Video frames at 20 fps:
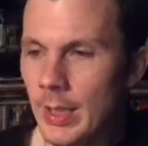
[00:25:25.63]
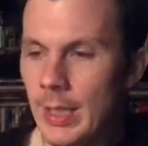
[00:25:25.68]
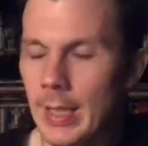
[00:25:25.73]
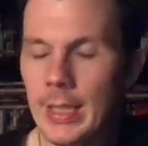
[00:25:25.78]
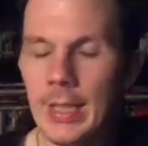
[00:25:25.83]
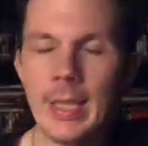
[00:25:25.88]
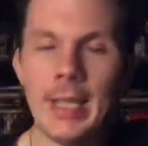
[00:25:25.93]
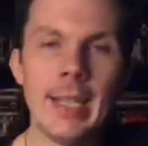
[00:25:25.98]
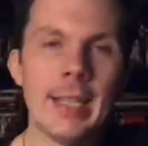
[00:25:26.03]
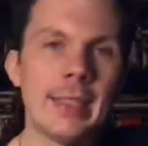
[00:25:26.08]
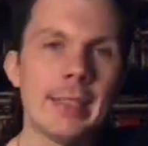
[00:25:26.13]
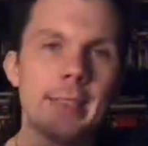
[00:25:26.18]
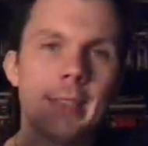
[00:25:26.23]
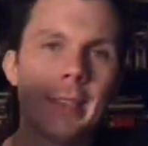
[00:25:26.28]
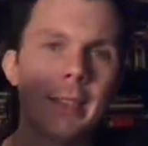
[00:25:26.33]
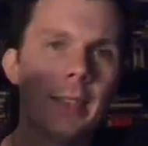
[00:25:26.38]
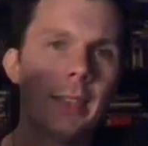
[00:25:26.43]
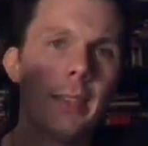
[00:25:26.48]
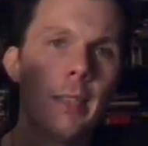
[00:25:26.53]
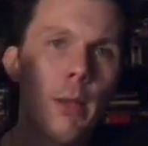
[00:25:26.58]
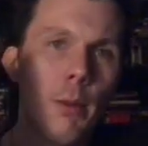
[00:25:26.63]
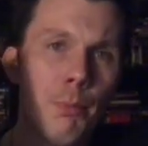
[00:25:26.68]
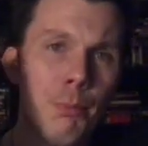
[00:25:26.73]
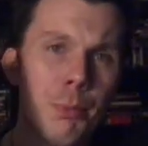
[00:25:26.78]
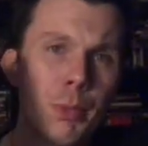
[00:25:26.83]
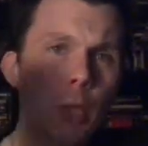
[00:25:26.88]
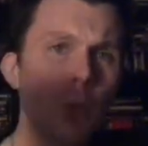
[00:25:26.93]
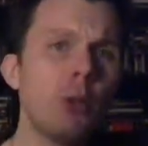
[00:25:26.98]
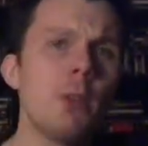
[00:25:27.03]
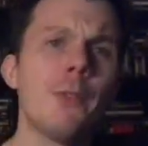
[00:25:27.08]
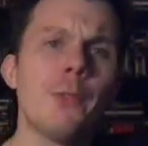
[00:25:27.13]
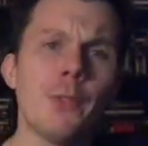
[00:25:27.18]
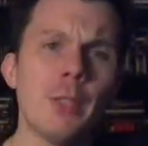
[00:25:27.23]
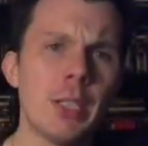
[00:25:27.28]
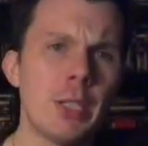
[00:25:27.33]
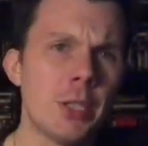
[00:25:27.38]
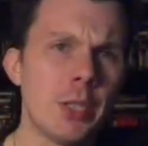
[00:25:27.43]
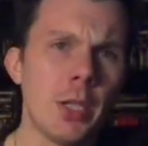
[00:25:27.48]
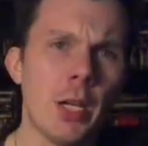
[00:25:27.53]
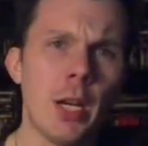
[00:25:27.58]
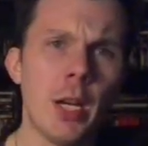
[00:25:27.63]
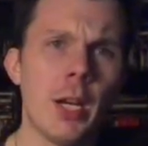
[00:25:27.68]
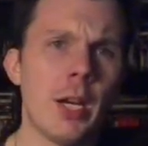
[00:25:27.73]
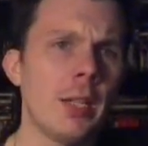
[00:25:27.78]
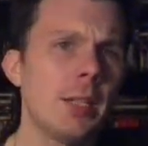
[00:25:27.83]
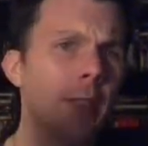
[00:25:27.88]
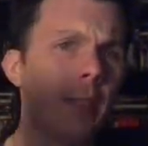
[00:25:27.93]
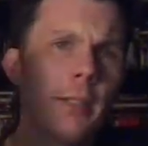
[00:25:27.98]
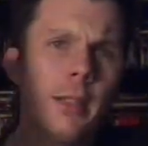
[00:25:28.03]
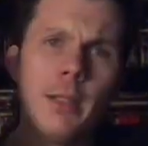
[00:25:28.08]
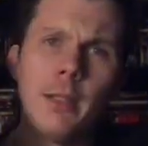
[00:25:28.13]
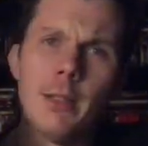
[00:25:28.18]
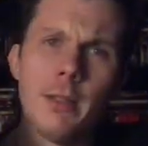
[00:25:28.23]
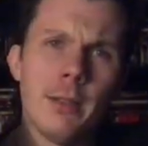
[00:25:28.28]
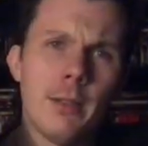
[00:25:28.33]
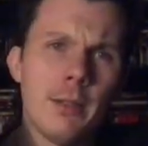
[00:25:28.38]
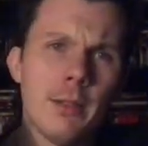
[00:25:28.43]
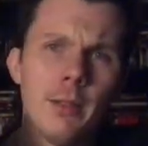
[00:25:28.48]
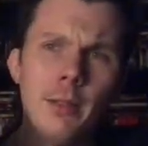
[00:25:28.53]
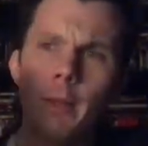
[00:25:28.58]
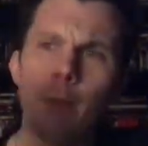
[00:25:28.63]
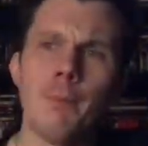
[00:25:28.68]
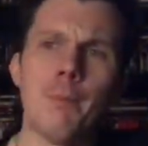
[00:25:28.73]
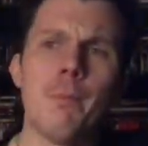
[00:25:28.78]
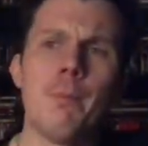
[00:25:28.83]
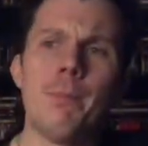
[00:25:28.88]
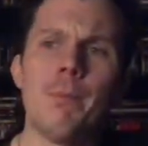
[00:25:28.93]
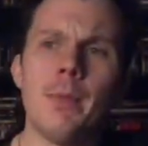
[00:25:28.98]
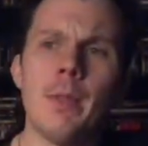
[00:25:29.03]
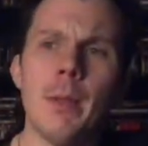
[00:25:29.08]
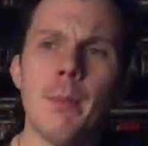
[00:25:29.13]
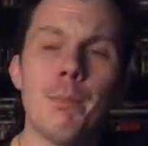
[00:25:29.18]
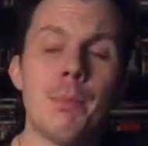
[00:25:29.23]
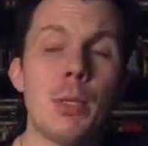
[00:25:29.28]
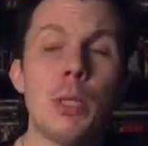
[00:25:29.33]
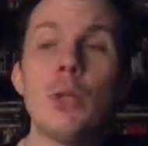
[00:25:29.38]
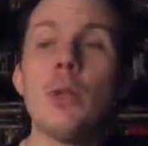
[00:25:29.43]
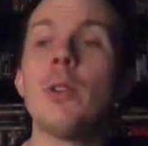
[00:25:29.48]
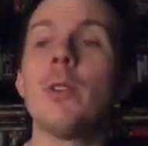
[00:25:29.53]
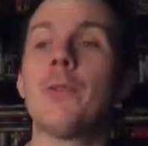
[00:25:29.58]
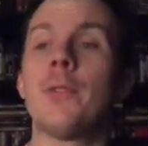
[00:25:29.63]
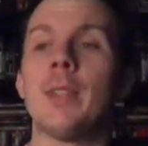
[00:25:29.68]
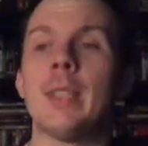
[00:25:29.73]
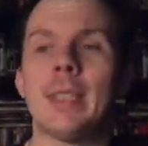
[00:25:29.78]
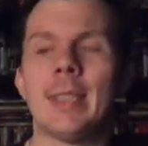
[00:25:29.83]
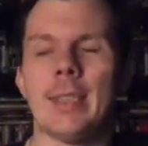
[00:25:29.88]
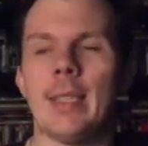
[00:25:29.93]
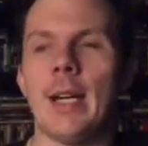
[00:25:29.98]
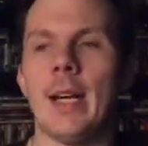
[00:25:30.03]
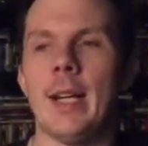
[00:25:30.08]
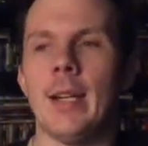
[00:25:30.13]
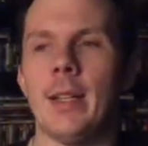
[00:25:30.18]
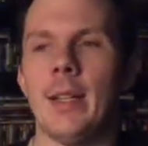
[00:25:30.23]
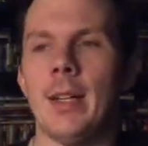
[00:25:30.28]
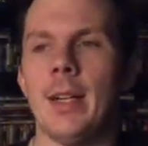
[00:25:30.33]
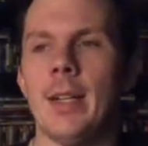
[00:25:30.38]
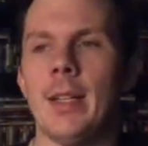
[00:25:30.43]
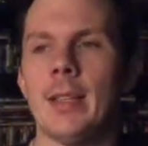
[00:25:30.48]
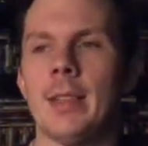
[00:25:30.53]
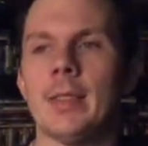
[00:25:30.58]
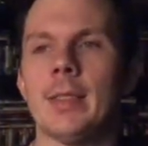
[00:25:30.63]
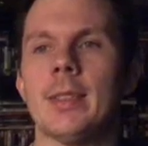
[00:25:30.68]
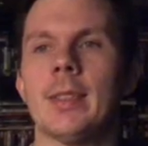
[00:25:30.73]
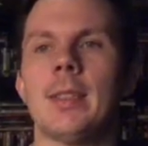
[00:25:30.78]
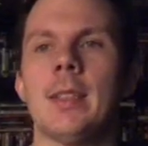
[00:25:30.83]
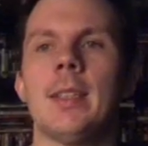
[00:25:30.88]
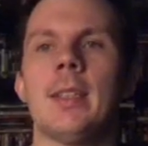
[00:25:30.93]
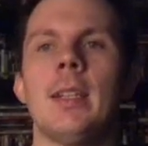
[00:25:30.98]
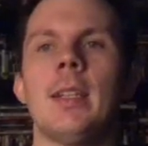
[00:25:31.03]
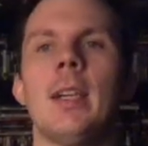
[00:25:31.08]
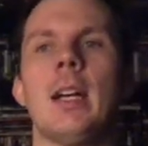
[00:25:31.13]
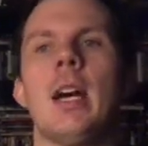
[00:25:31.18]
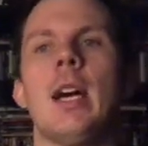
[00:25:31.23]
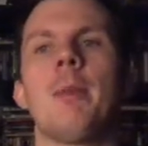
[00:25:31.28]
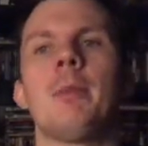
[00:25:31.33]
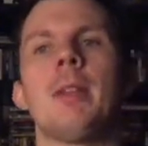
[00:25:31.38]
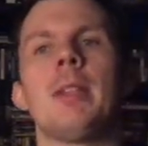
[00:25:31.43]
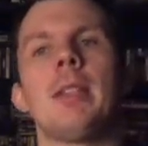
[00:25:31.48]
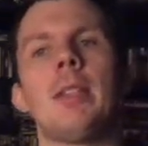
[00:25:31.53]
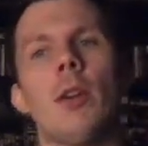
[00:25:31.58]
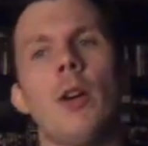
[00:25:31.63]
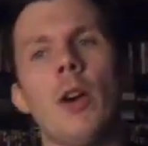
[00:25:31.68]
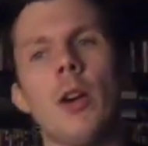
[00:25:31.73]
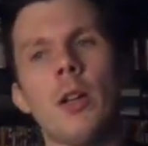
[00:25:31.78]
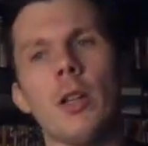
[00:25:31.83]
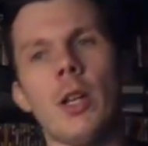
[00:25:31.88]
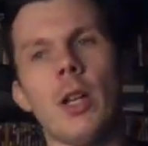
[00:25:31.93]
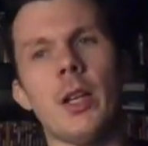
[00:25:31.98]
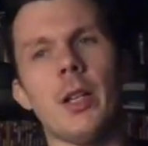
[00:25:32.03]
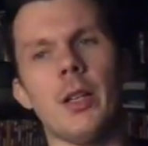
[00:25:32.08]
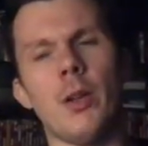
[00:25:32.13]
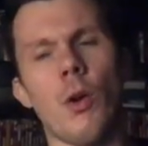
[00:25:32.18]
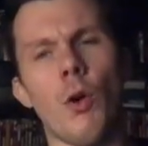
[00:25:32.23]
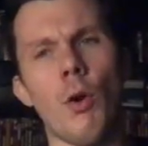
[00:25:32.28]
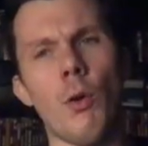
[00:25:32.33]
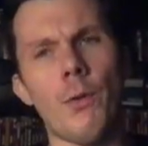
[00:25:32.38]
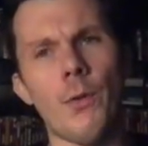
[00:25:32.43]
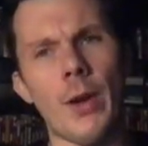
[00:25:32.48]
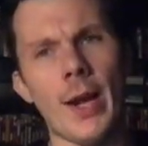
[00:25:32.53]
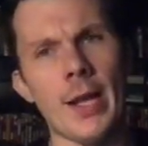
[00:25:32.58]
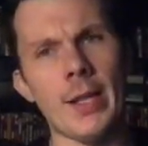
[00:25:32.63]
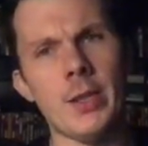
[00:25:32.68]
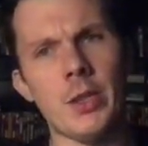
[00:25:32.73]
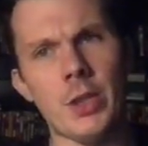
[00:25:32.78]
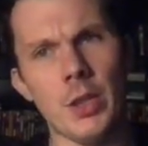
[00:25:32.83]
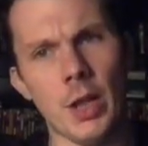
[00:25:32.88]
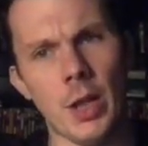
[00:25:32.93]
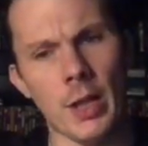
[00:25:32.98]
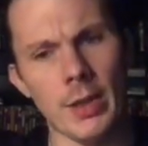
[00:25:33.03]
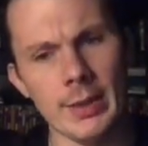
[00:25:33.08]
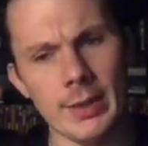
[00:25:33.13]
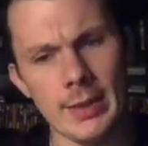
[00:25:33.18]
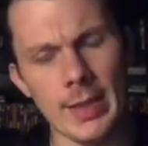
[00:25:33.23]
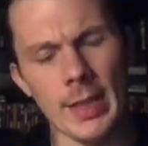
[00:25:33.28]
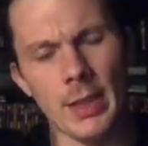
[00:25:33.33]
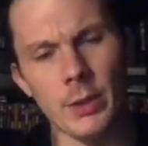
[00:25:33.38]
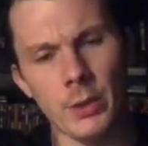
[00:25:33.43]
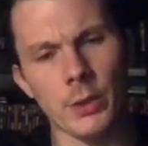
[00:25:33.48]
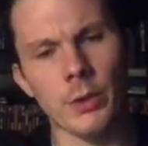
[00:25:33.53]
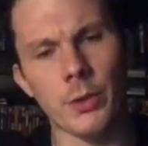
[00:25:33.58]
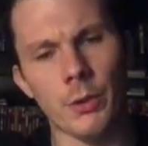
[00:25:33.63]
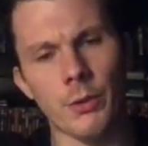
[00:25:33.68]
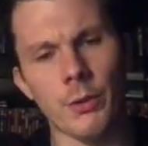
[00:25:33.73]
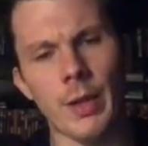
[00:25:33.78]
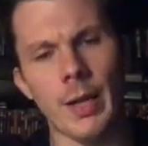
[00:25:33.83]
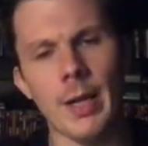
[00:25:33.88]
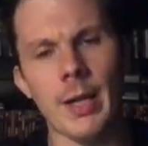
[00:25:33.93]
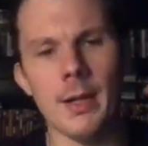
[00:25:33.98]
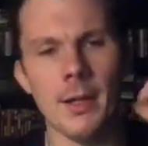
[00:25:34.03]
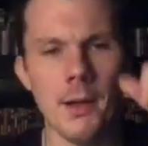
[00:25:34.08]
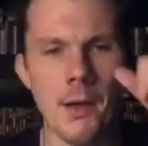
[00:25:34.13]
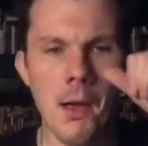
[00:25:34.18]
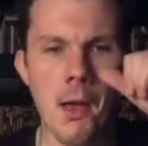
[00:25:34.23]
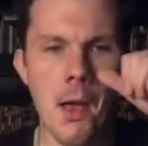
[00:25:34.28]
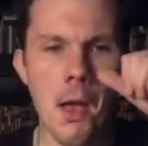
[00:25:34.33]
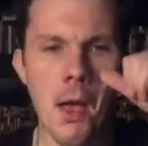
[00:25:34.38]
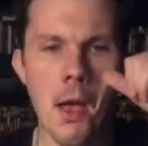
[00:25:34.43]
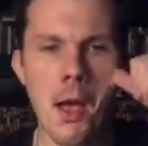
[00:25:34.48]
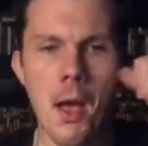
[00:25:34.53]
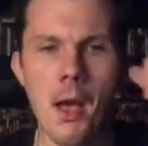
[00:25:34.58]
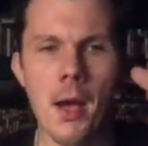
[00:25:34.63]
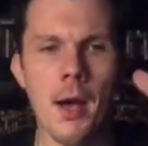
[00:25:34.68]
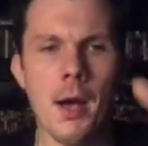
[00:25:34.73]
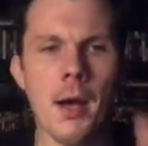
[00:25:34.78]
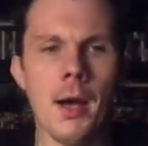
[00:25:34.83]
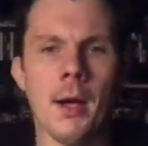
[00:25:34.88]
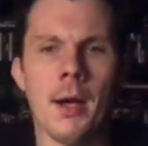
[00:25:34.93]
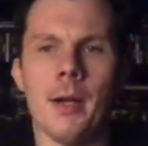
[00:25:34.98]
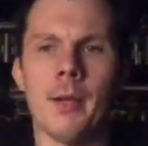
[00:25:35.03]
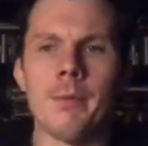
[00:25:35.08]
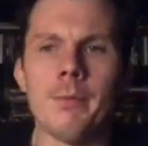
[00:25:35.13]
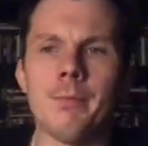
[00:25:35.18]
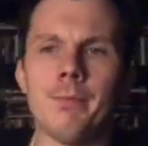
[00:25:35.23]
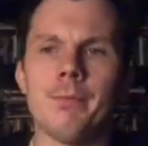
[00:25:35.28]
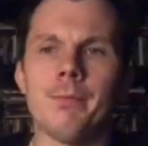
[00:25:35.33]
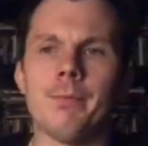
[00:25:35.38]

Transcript: it's beautifully shot, beautifully stylized. I mean, there are a lot of overhead shots that look great. Um,